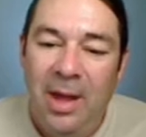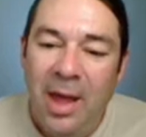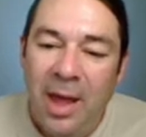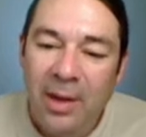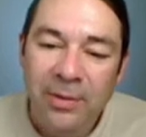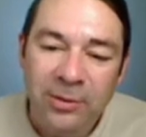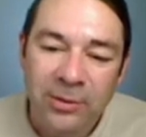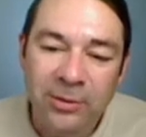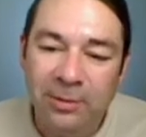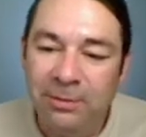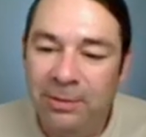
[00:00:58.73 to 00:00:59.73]
And this is a
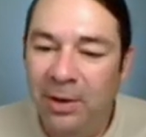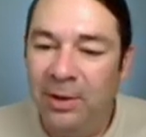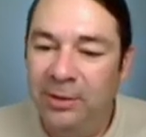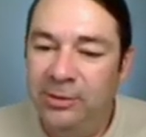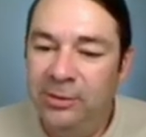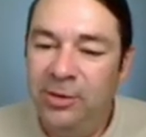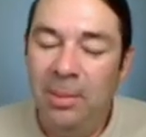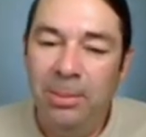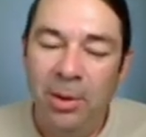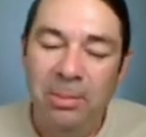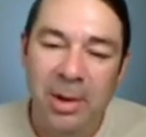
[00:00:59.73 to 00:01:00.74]
fairly simple
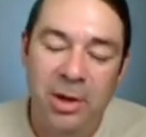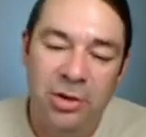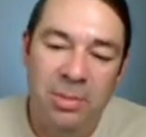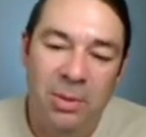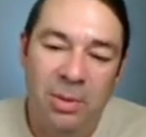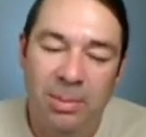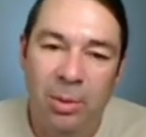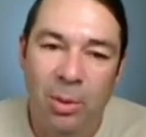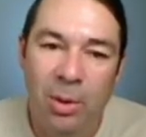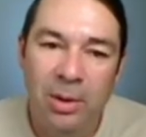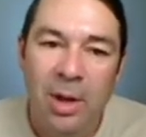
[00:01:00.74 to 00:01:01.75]
measurement
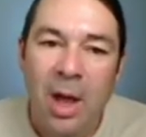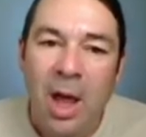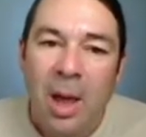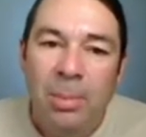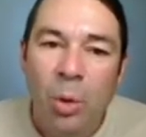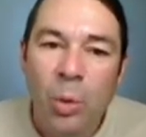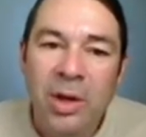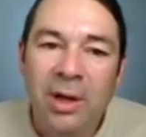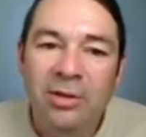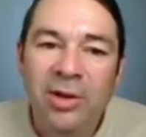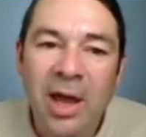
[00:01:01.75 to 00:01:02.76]
report, but we can
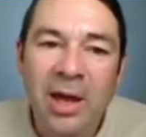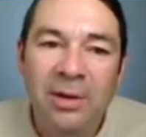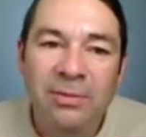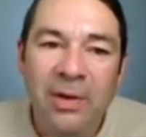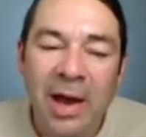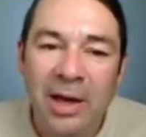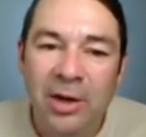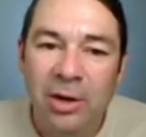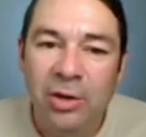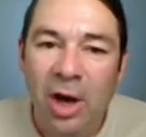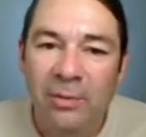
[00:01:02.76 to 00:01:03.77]
take advantage
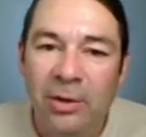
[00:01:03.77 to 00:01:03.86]
of a